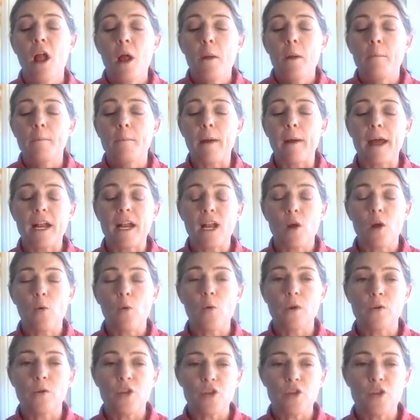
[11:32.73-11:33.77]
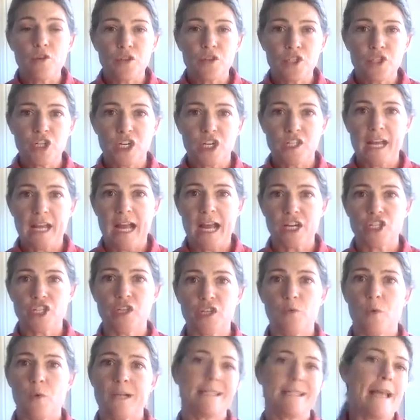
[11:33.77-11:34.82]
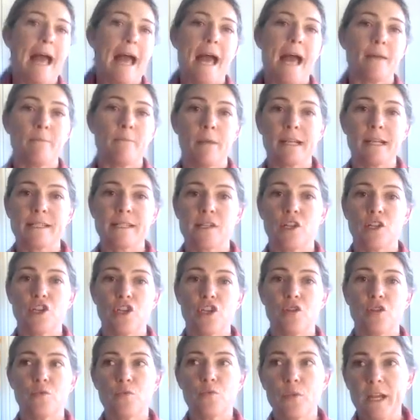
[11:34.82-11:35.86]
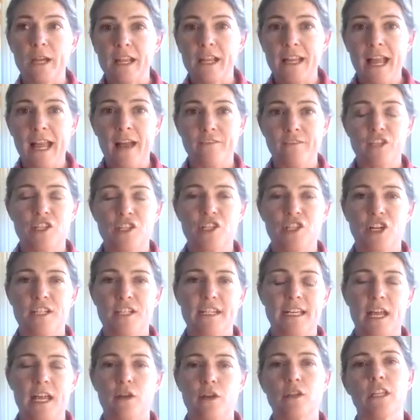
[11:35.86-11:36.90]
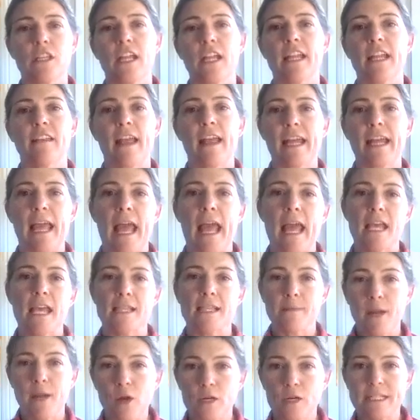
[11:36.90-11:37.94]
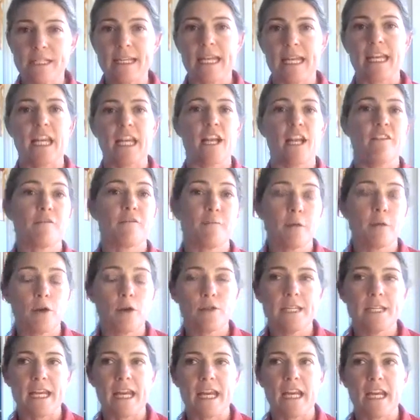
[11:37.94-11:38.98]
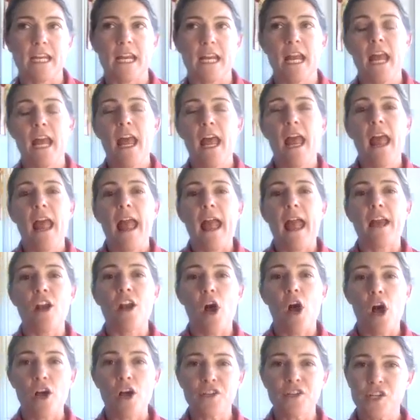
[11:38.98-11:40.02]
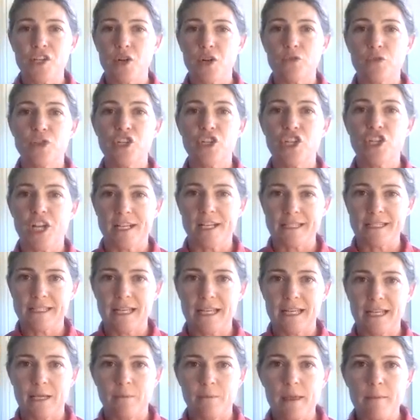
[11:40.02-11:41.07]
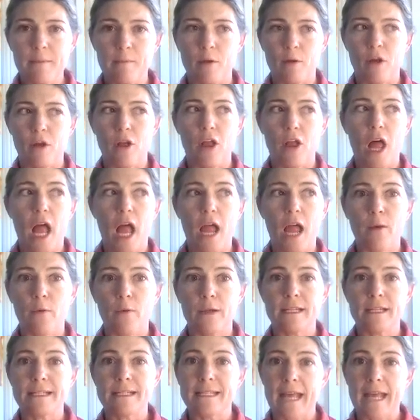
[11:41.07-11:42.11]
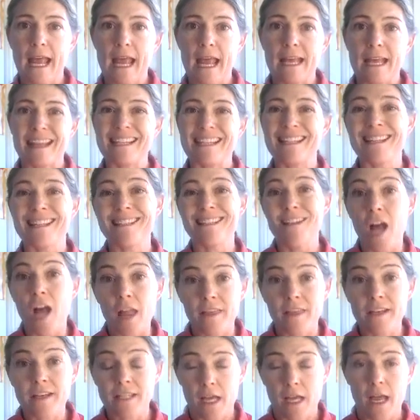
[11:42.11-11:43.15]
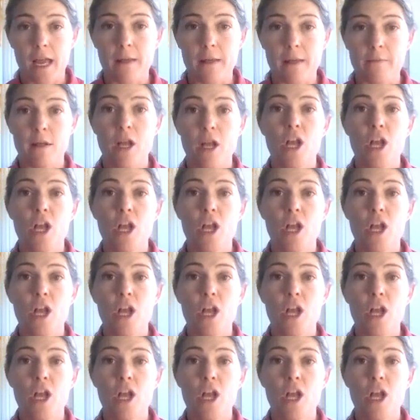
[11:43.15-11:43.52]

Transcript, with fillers: But when you start to actually want to add muscle, you really have to start to calculate like is my horse getting enough protein? And also just like people, I would say this is not the time